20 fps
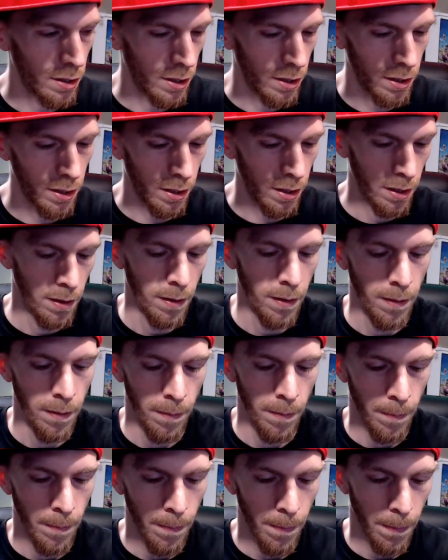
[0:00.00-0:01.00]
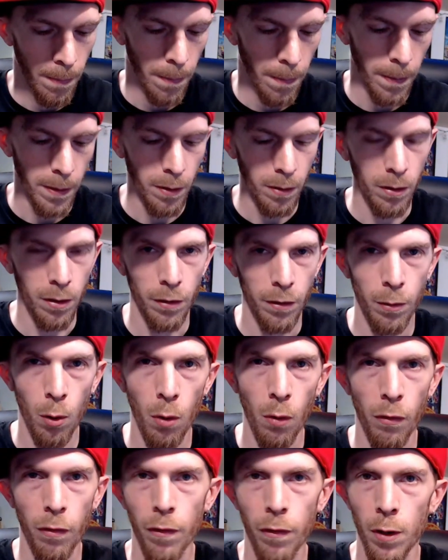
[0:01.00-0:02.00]
the
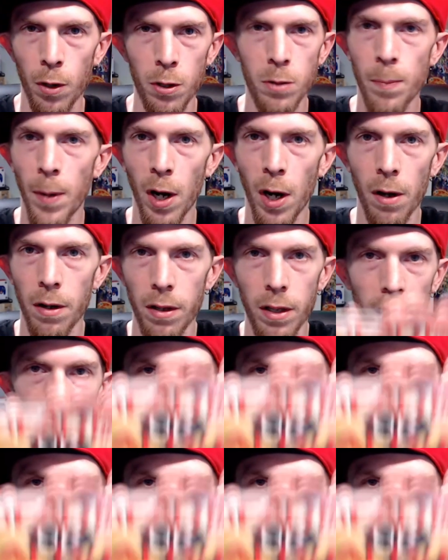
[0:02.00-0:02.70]
whole first part